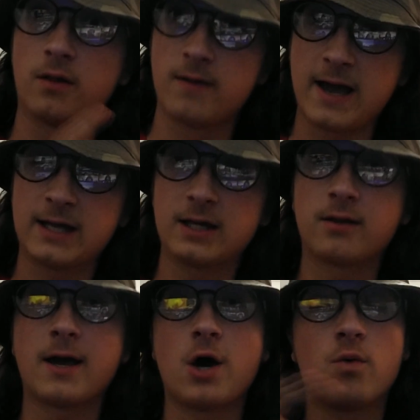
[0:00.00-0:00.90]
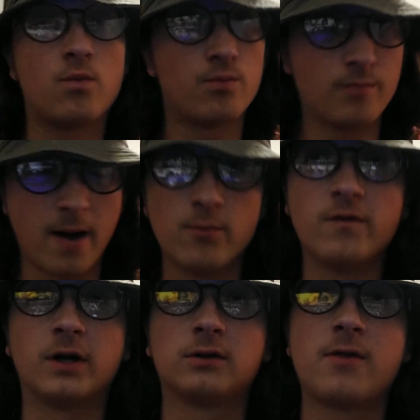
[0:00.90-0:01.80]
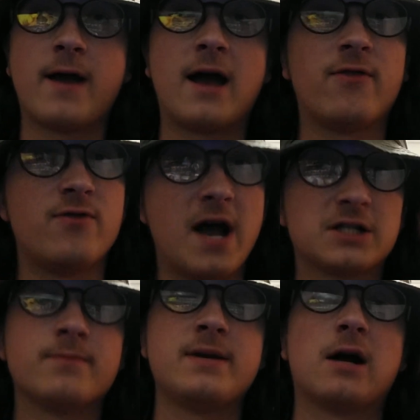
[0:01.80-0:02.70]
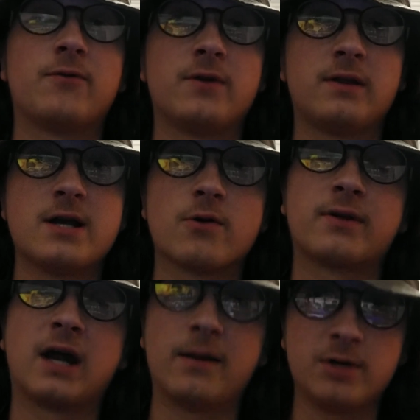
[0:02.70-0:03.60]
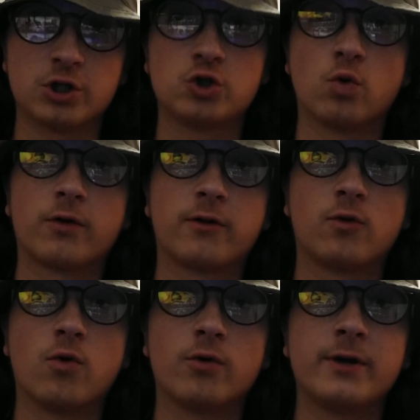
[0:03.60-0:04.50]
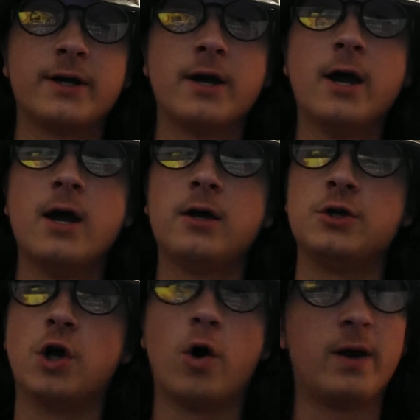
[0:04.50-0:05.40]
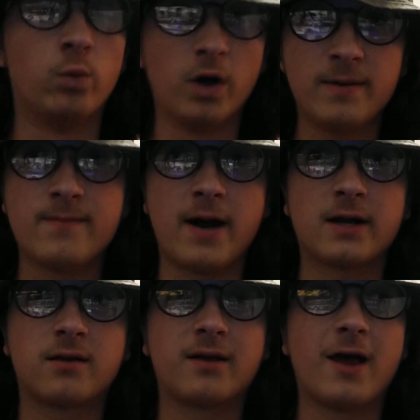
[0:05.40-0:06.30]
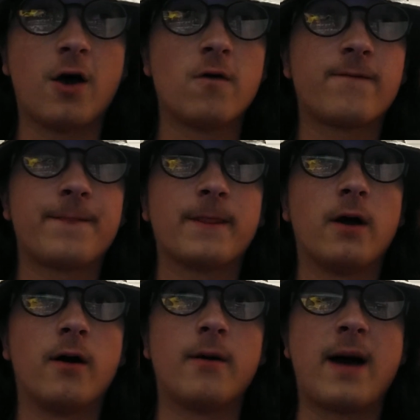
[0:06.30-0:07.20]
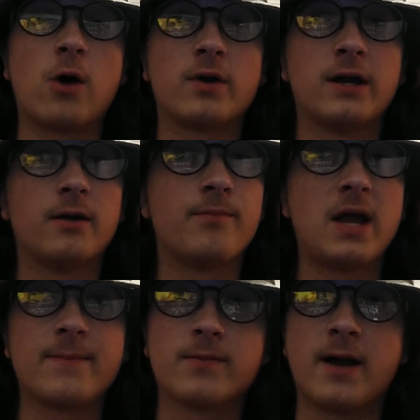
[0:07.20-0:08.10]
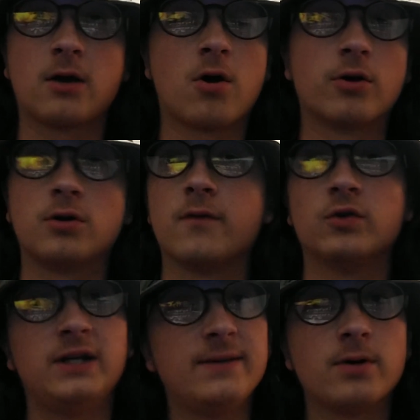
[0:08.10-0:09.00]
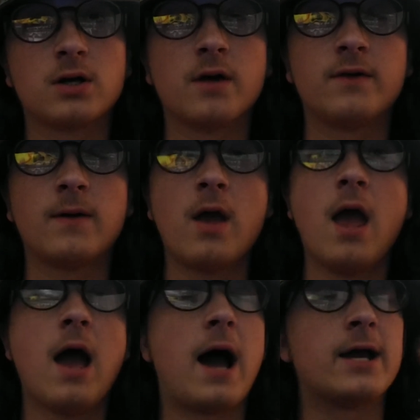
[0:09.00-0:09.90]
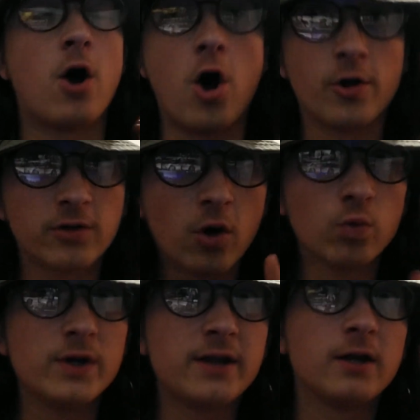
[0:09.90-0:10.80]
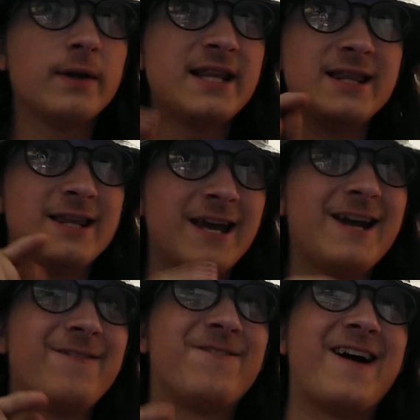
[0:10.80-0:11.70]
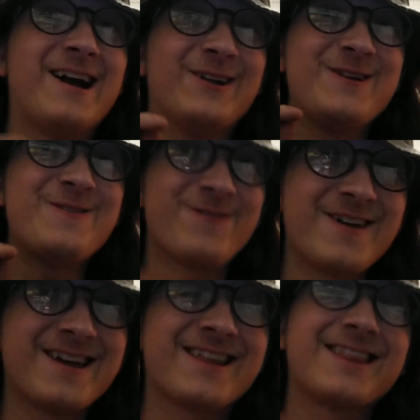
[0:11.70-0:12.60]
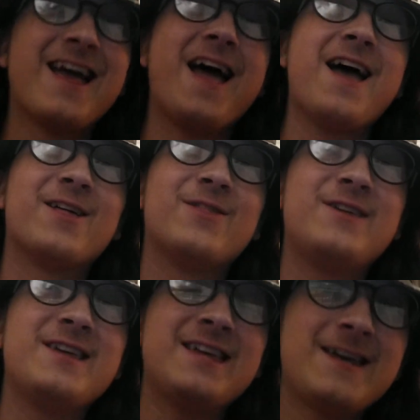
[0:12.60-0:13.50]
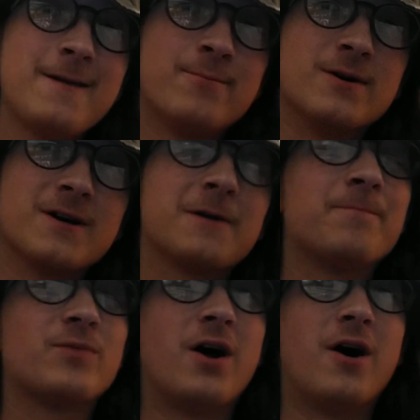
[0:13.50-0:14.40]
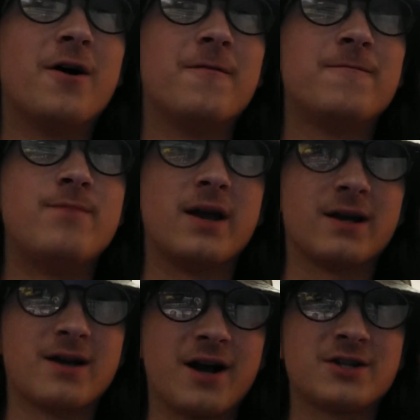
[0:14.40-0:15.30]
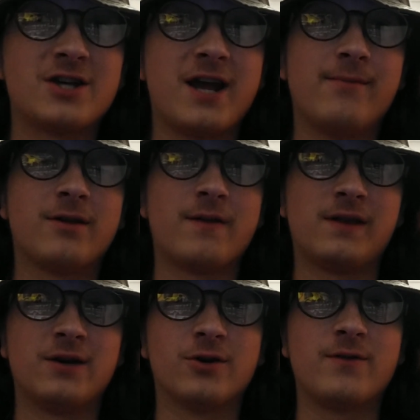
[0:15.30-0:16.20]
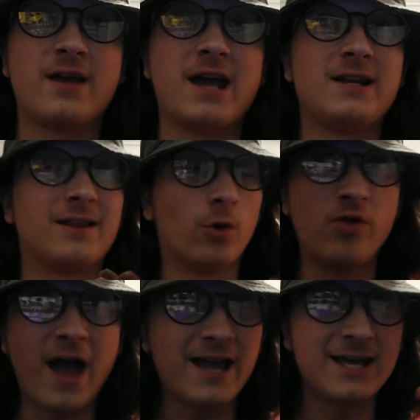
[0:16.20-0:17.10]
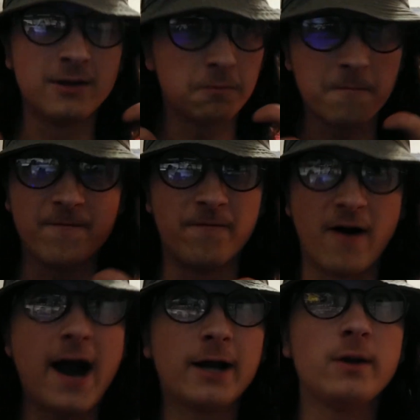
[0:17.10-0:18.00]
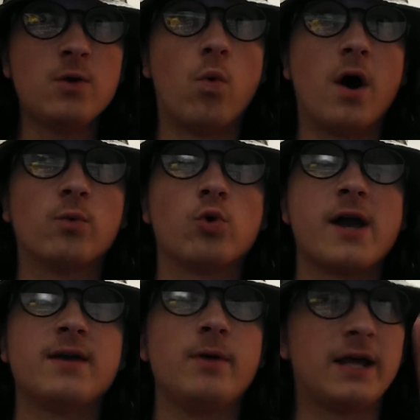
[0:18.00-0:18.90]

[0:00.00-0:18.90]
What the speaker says: that gets out, I'm moving on to that. That should be out this year. It's going to be a short story. It will be by itself. I'll get a paperback hardcover ebook of it. I also recently did finally fix the ebook of Bangkok James and the Secret of the Andes. So that is finally one where I can be